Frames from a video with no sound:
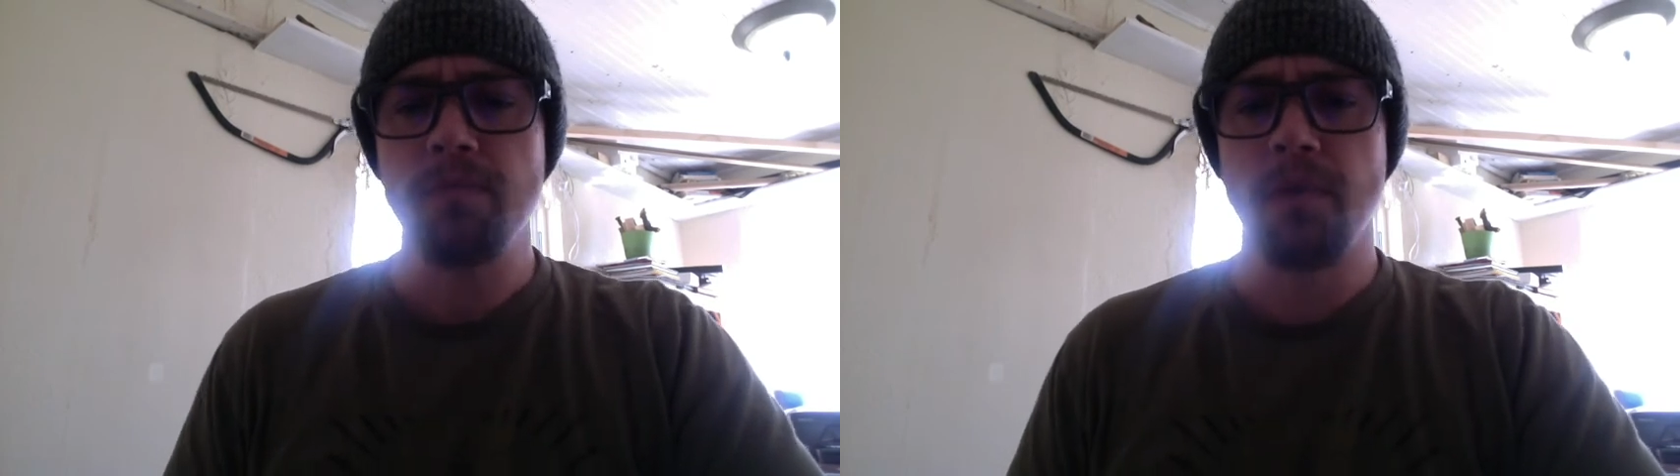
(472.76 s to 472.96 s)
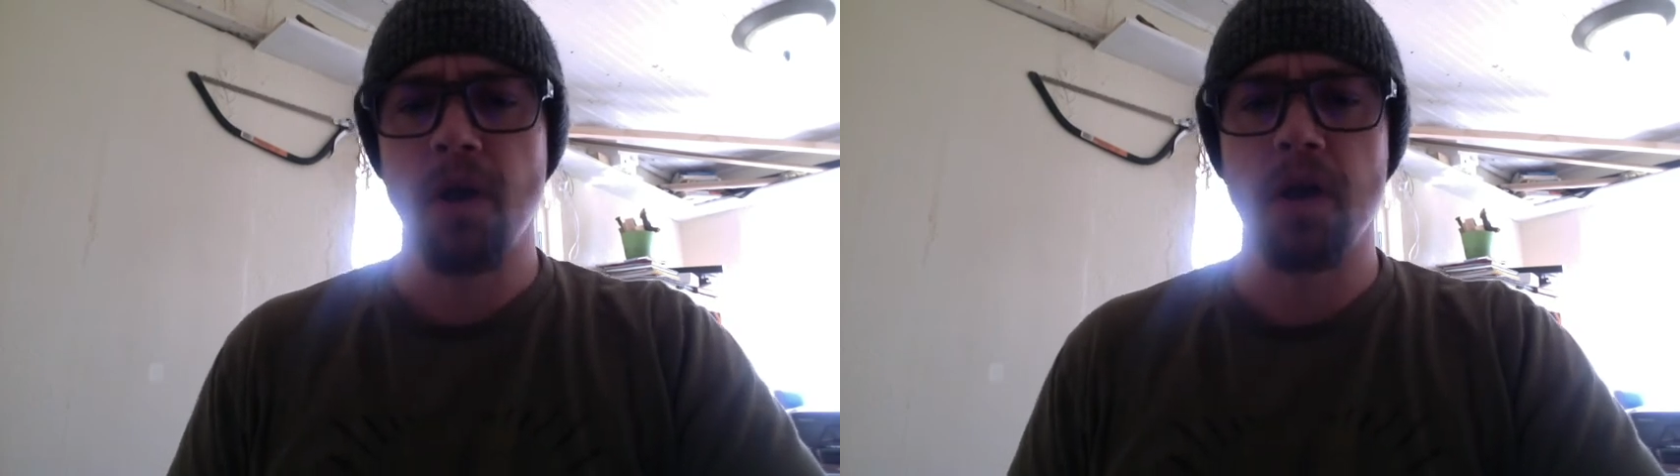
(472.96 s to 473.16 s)

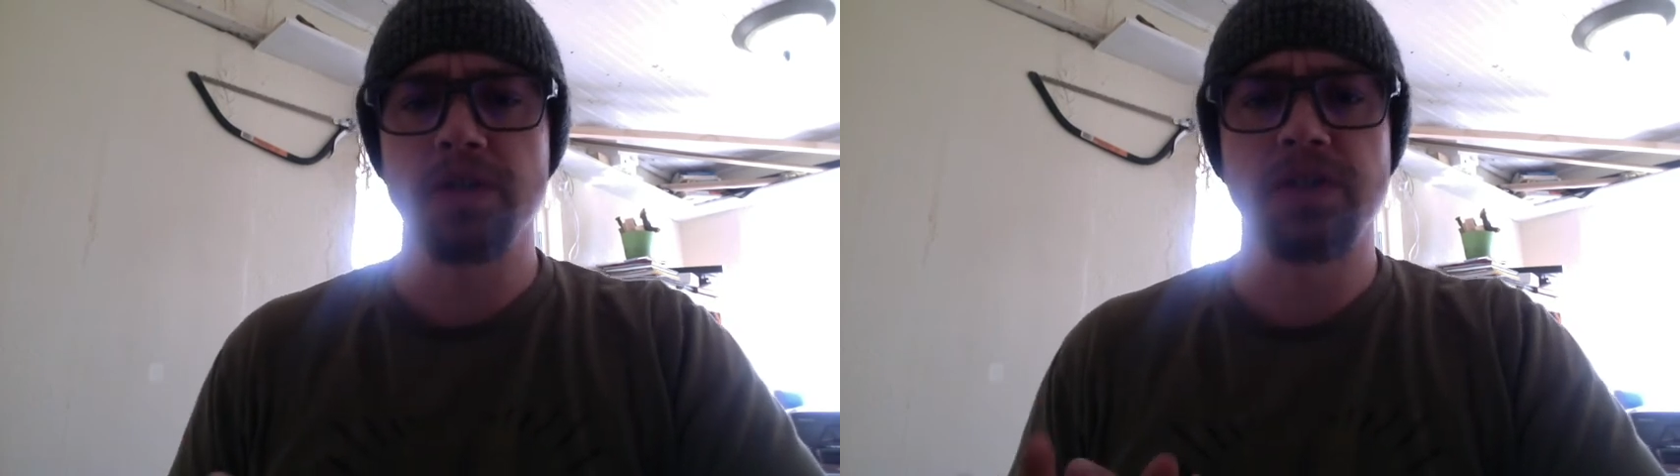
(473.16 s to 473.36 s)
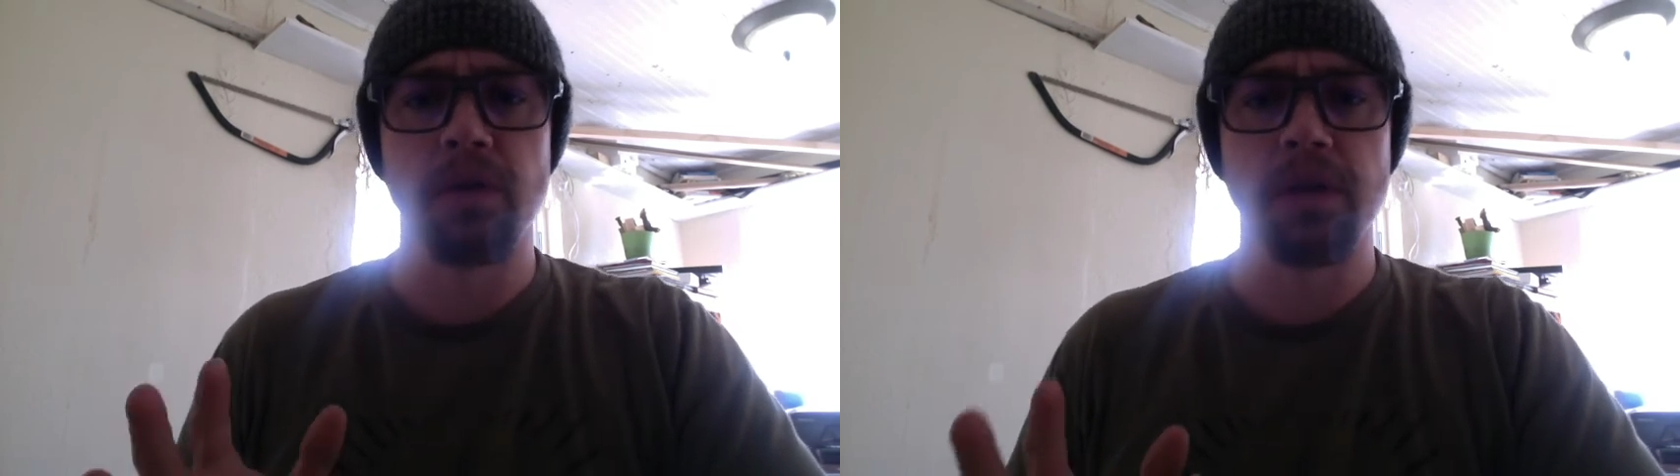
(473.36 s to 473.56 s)

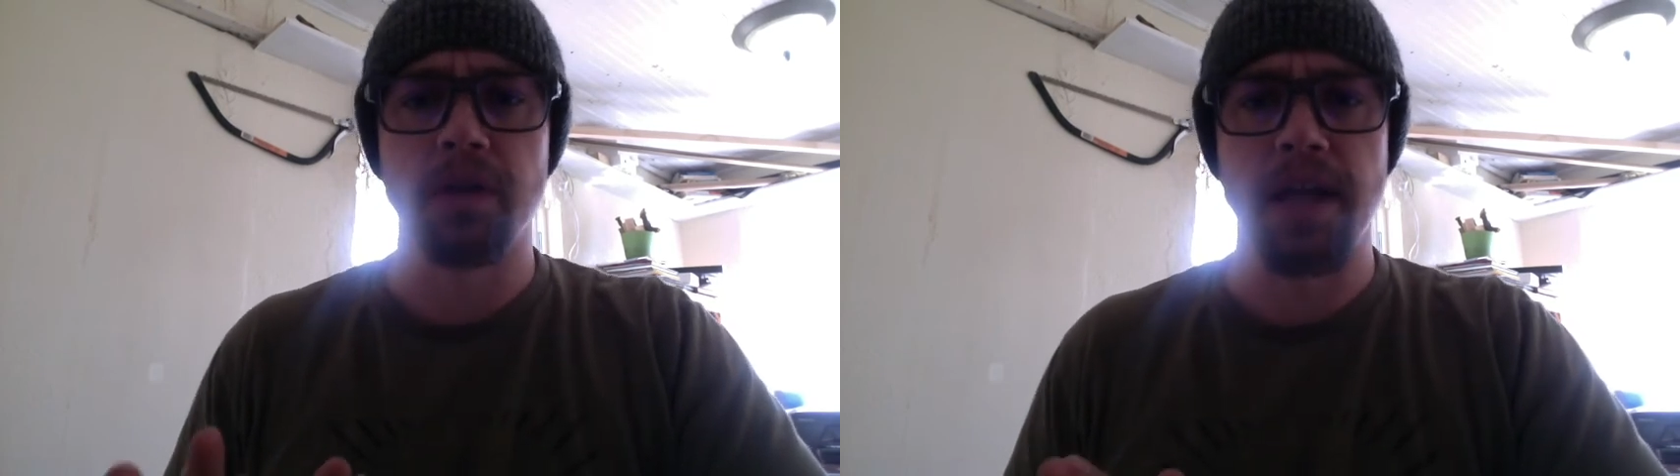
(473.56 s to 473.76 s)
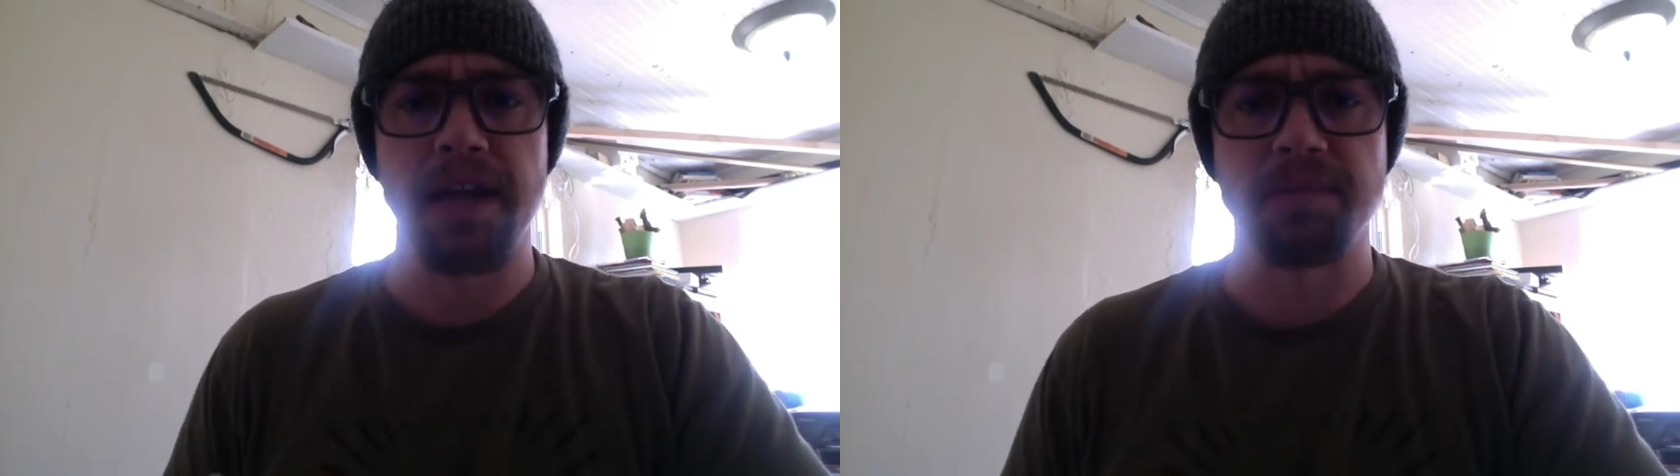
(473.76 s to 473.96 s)
Also, a
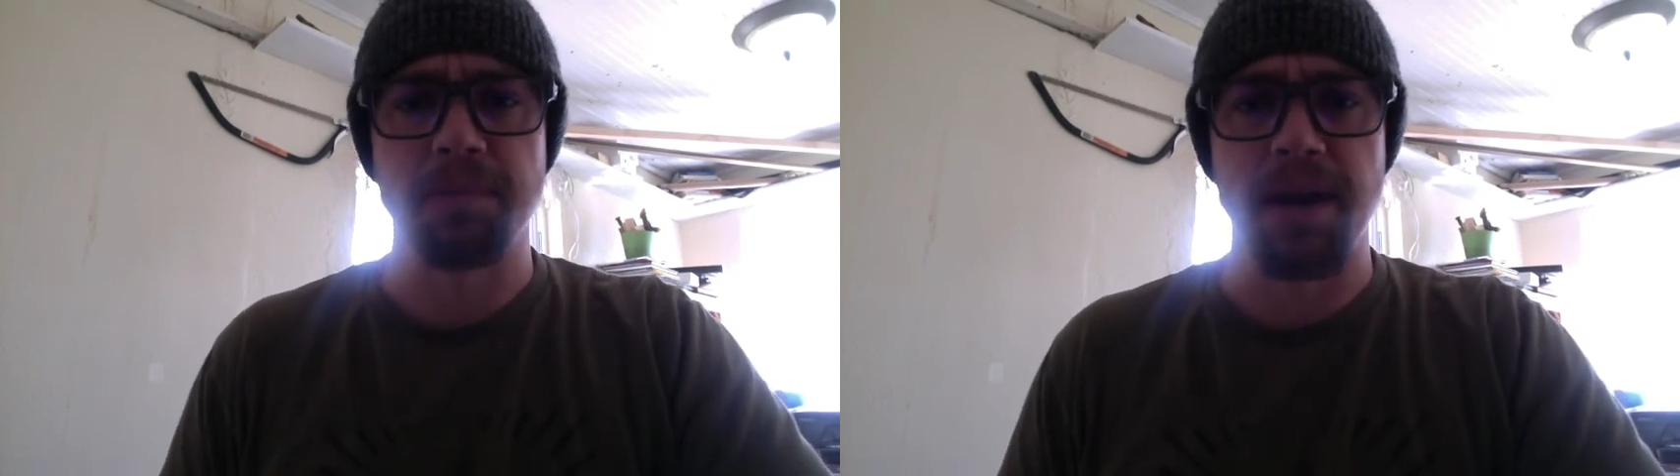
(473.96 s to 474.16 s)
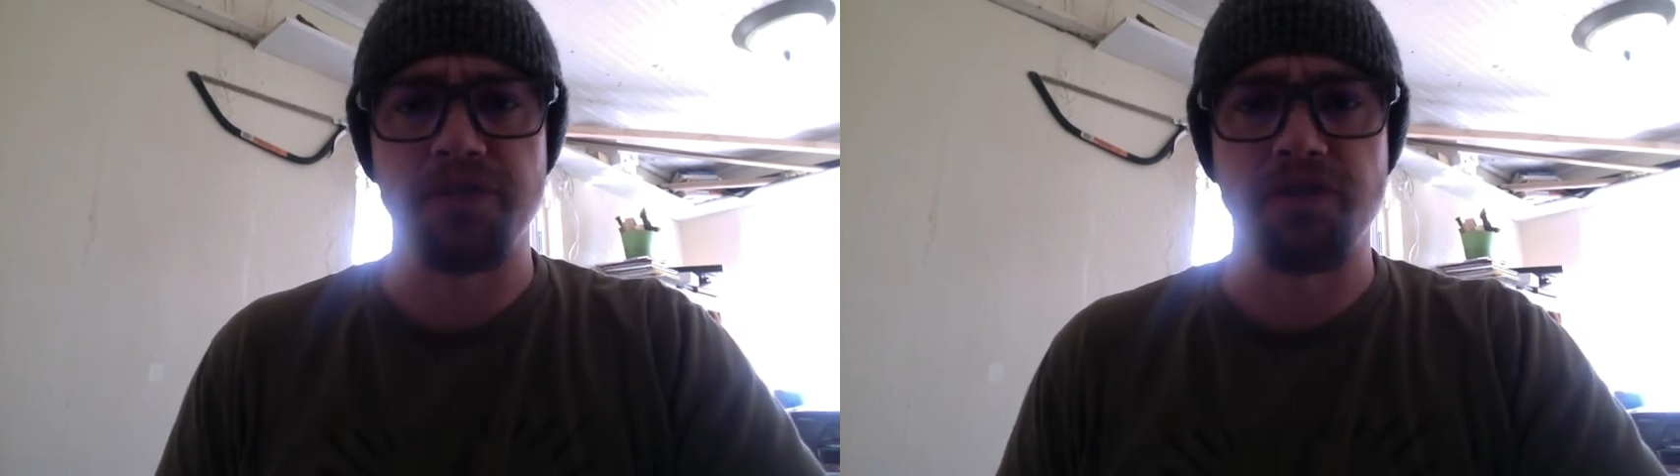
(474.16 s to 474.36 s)
little
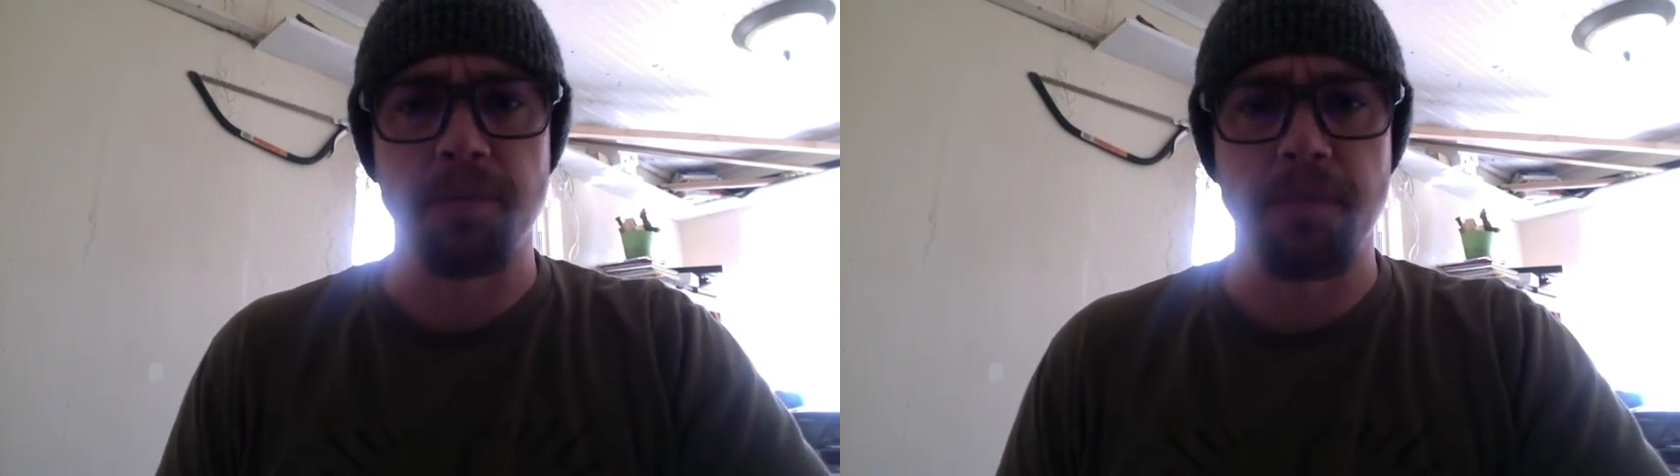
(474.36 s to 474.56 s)
explanation